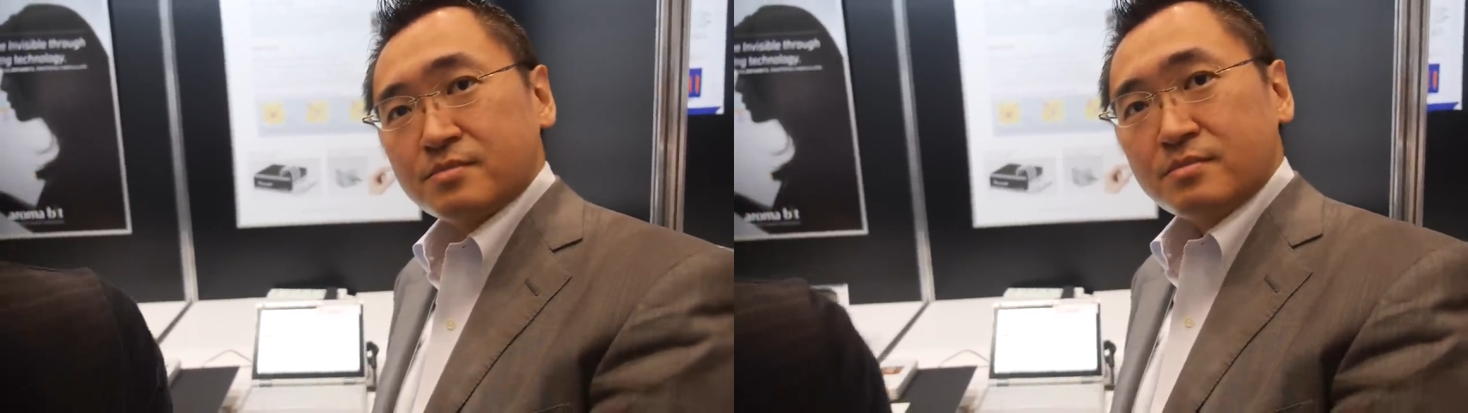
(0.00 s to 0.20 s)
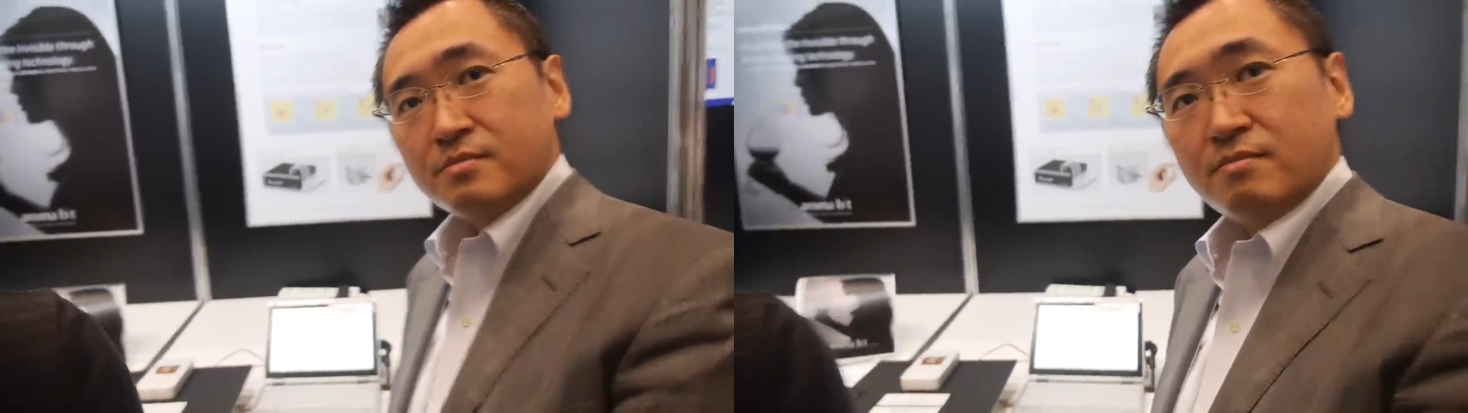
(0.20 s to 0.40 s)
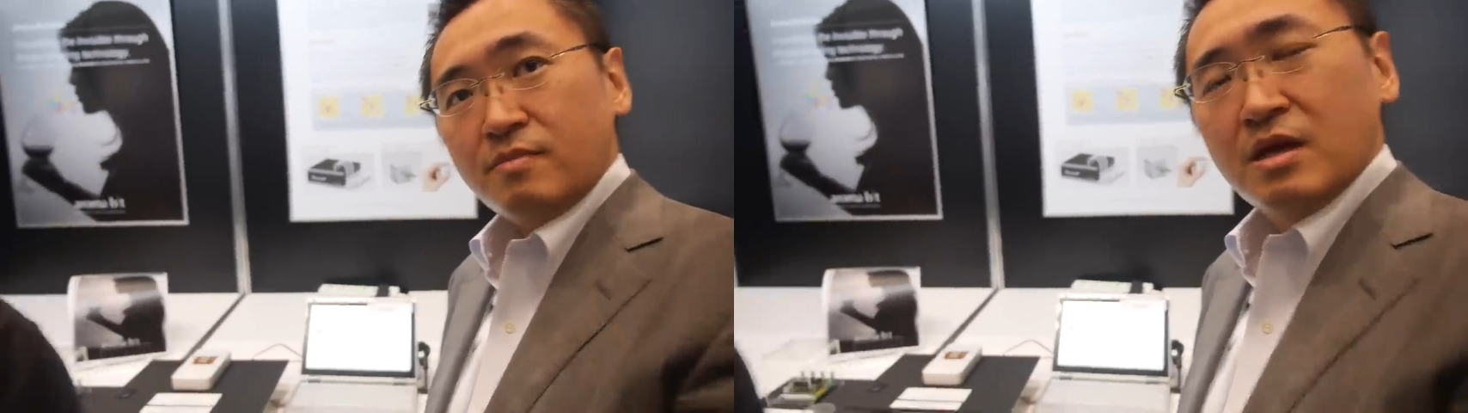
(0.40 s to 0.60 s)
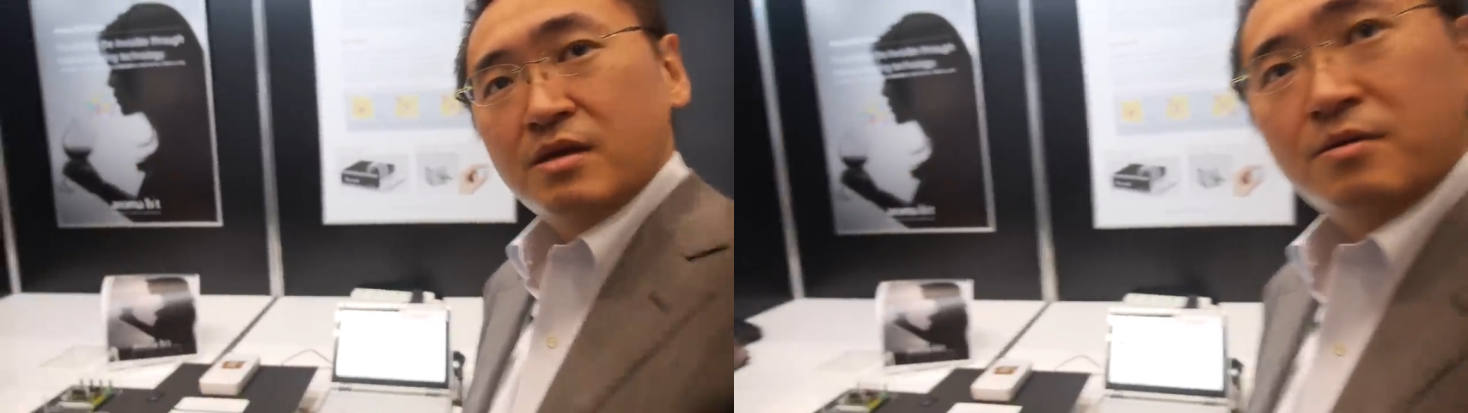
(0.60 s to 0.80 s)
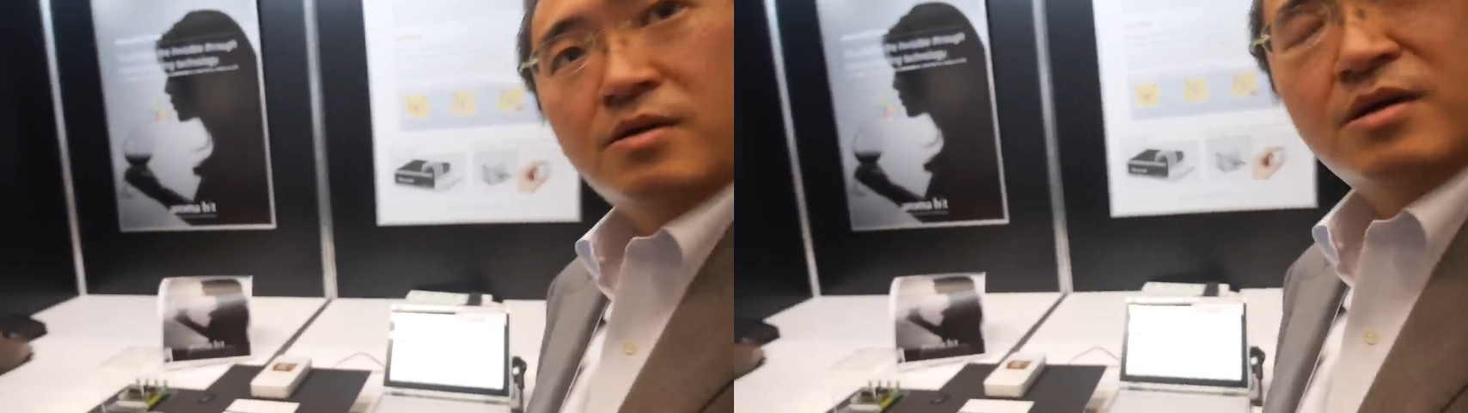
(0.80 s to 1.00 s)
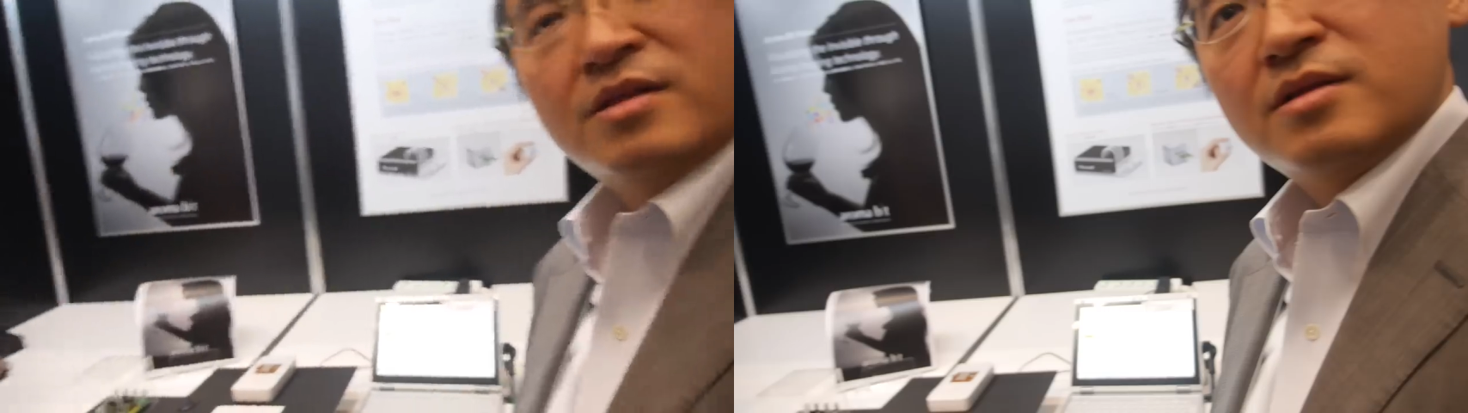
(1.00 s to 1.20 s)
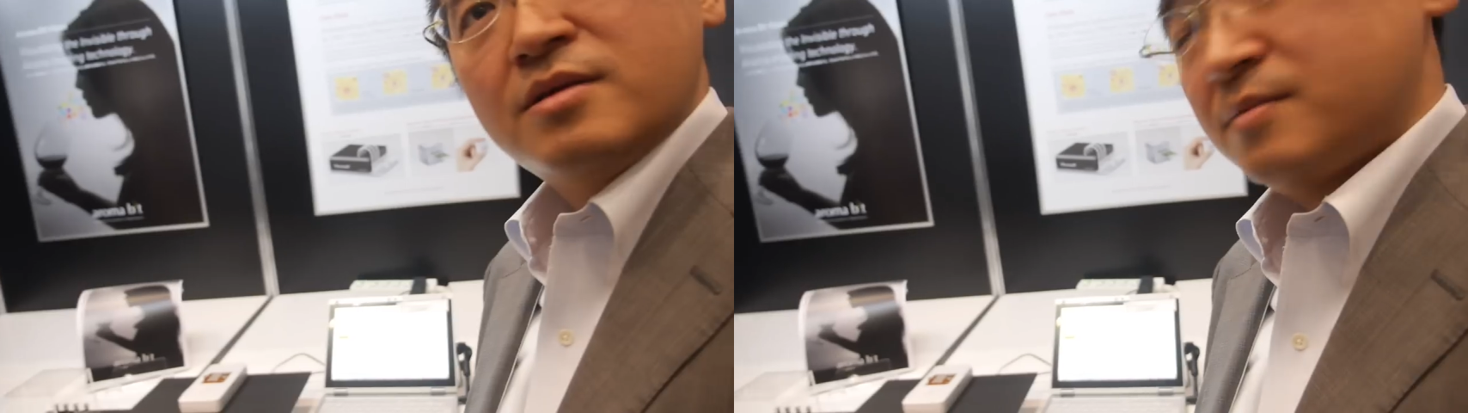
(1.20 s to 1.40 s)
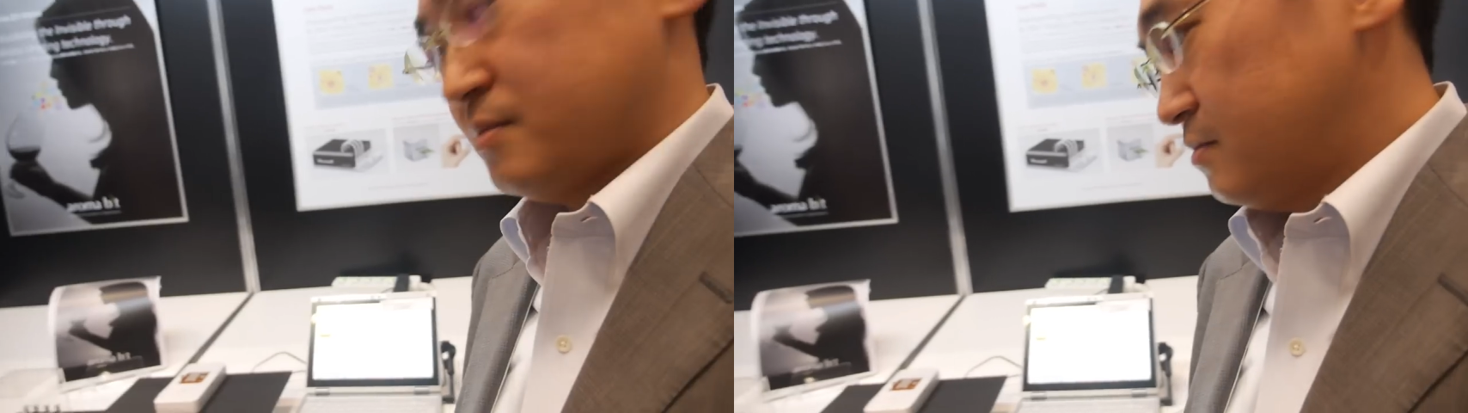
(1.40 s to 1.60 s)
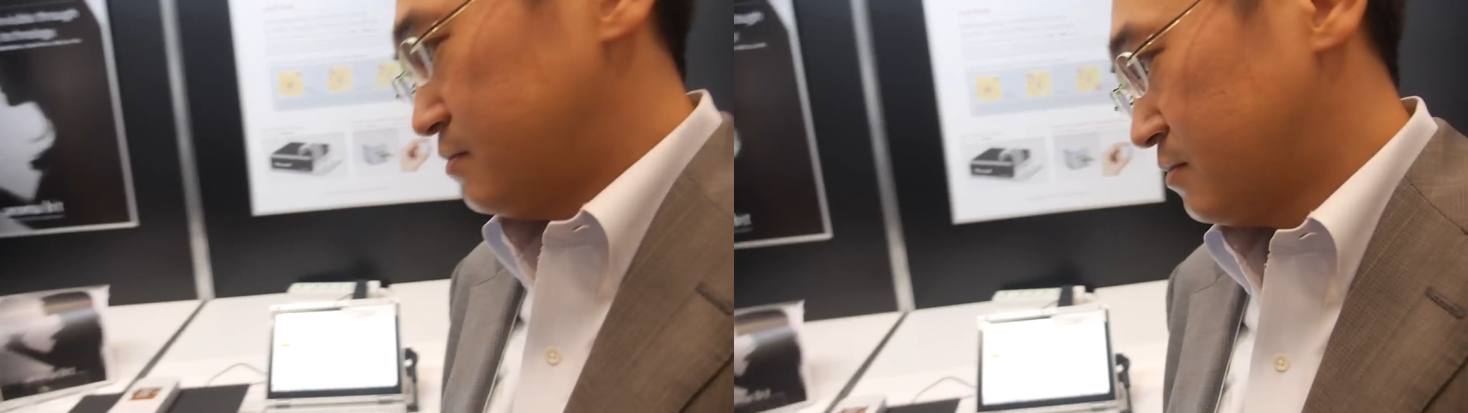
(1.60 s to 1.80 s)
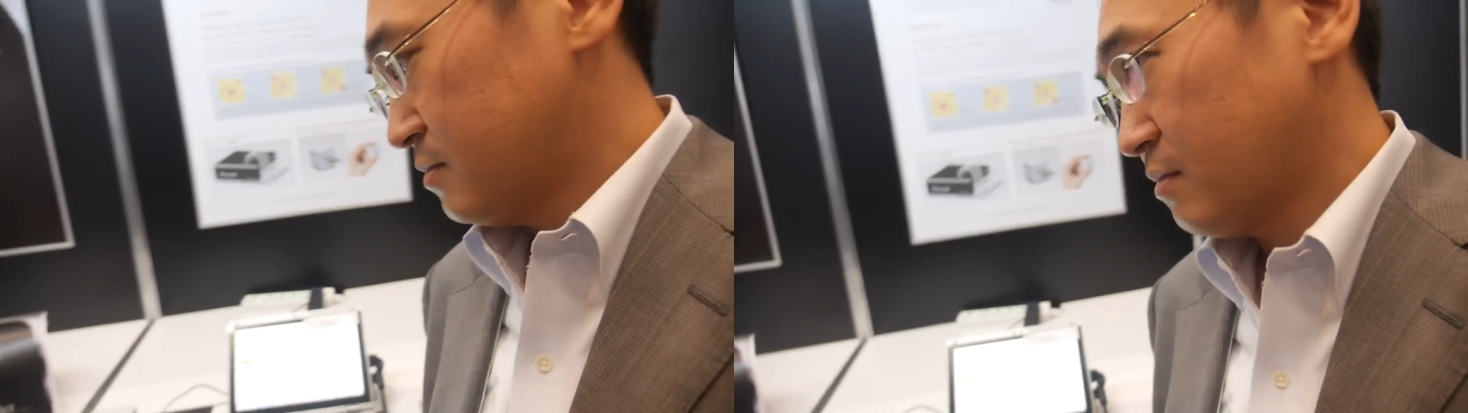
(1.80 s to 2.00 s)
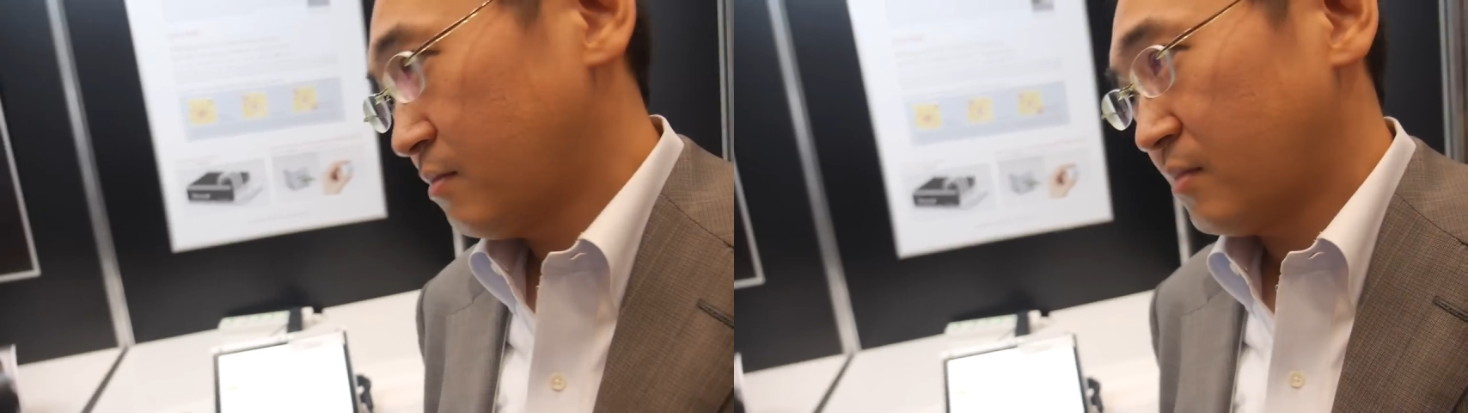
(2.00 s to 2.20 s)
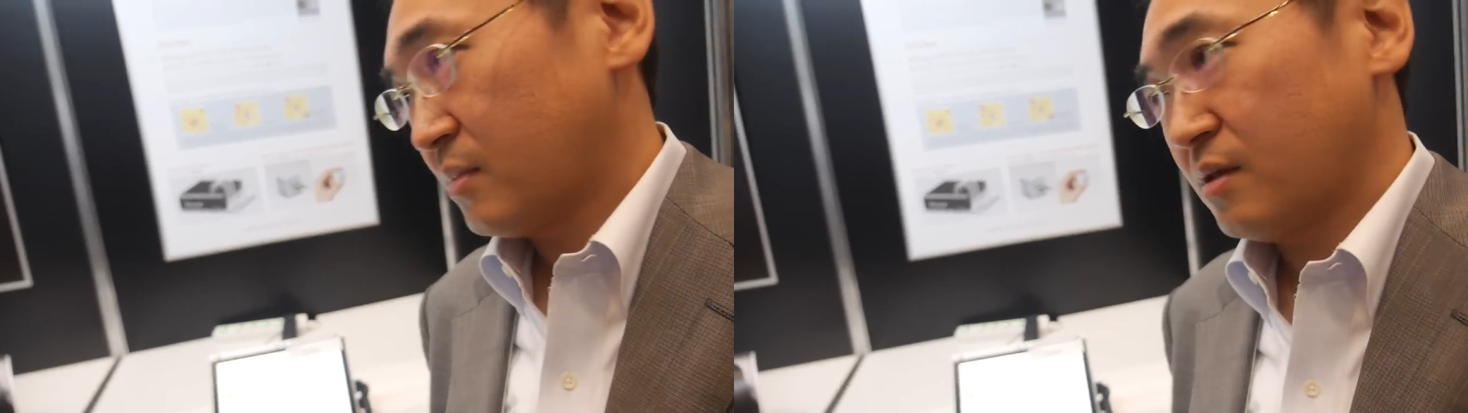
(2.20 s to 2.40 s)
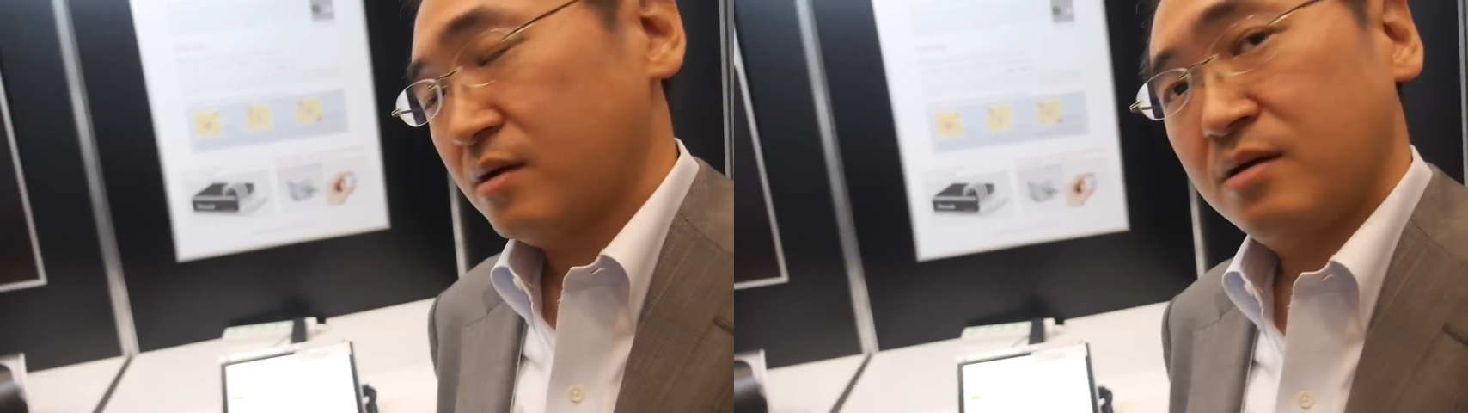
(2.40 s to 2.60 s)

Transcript: Because if you do a video chat with somebody, you want to